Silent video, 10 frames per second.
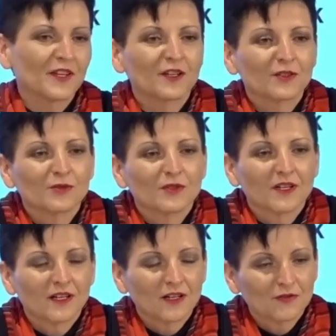thank you
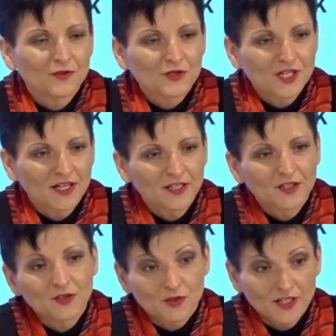for sharing
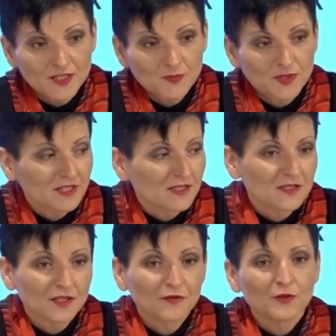your
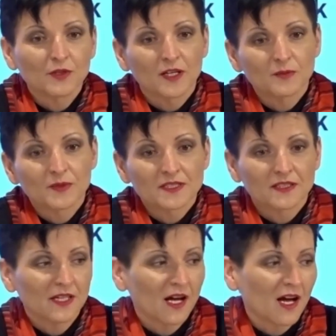experiences. If you can, please
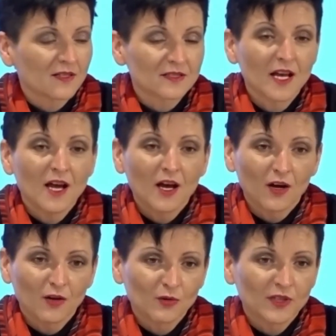stay us,
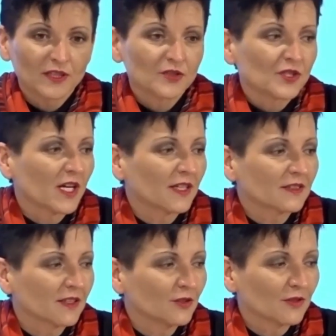look at the
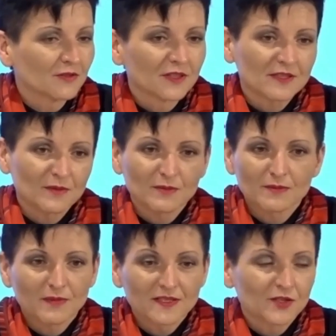chat. You have there
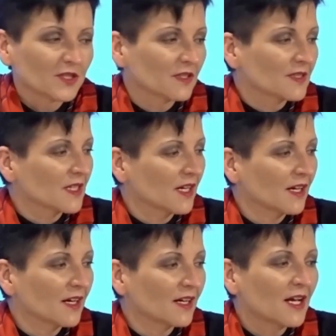some messages.
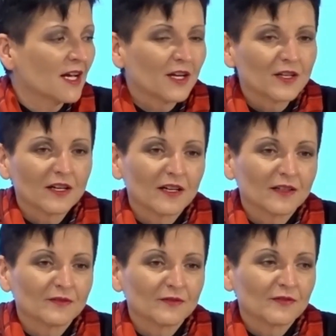
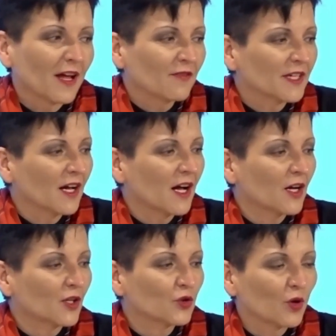Flavia
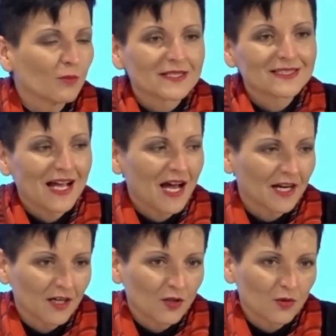Gomes
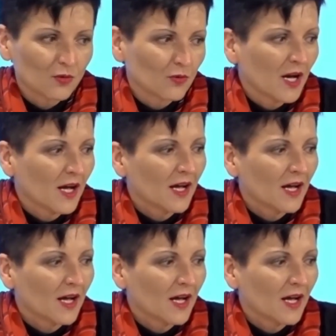Aragao,